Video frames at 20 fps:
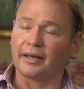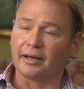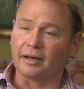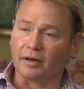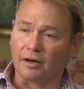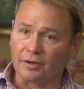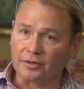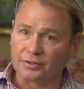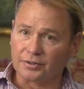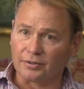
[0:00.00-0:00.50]
it
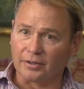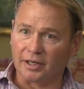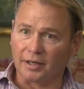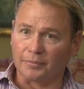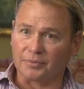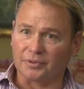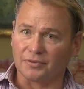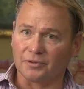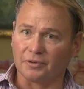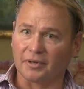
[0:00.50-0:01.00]
also
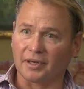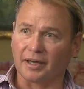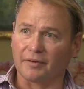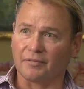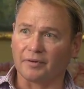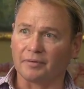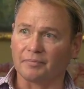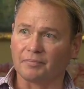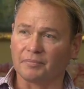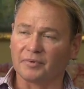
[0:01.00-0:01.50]
helps if you
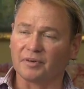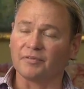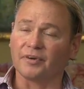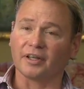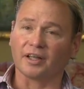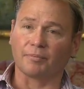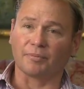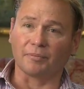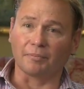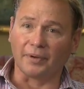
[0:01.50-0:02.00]

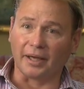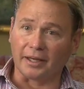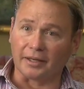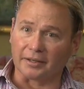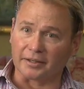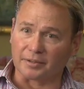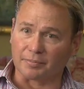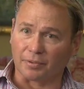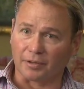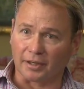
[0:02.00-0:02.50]
develop a
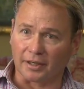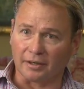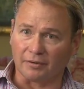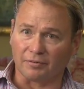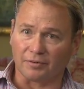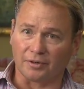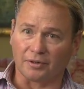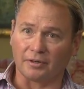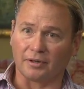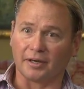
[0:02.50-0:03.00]
maintenance plan
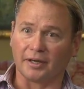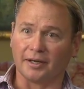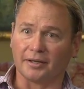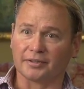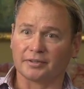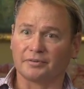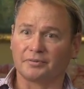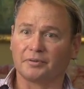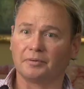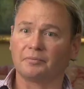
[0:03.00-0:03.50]
for your
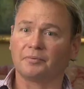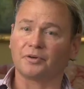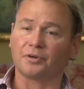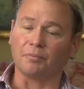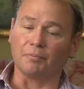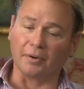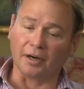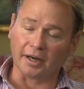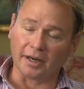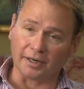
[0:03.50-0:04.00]
house. When you
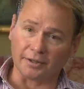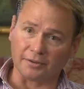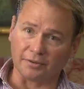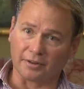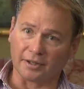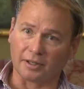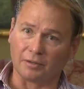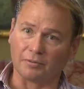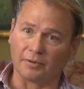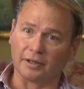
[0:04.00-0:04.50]
buy it, you
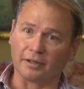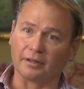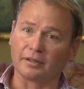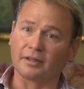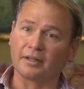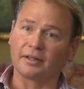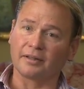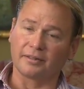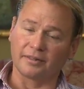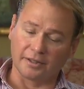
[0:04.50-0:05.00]
think, well,
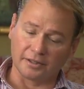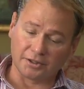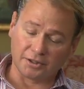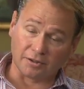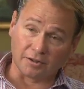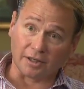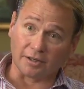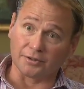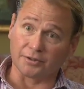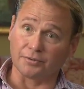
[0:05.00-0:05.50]
this
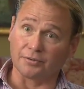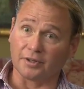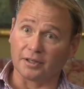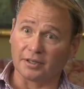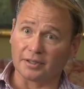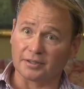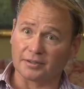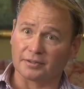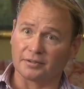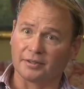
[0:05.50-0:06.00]
year I'll do
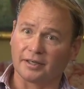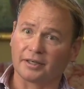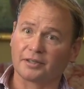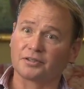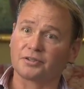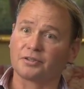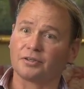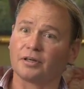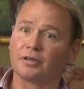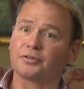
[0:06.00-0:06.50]
this,
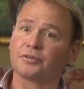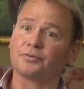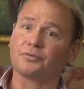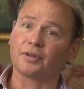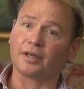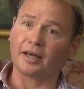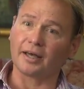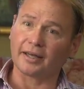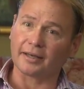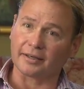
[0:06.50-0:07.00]
next year I'll do
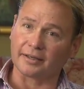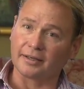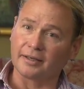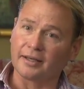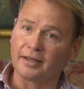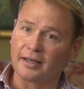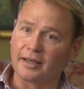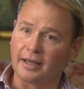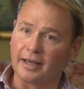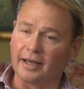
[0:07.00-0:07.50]
that,
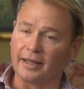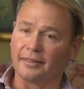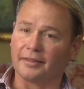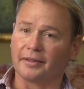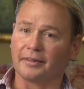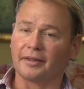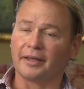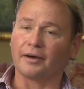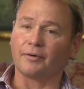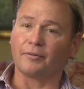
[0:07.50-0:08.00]
and
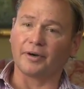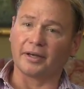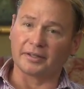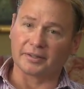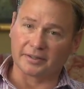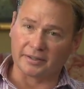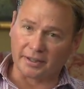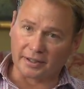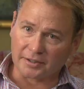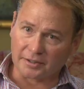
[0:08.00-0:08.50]
then that way
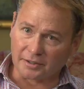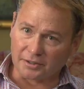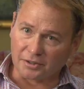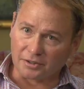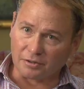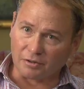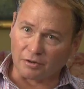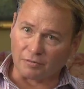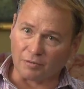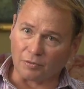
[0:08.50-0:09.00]
it's not such
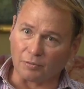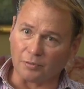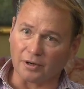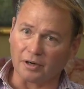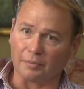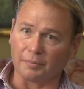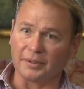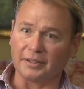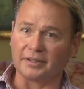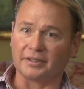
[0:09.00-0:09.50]
an
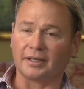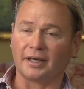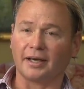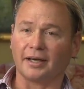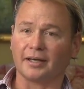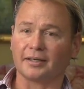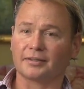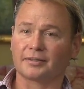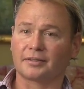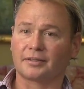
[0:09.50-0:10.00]
overwhelming
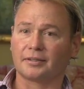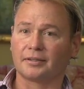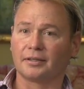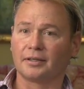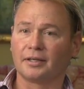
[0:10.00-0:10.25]
task.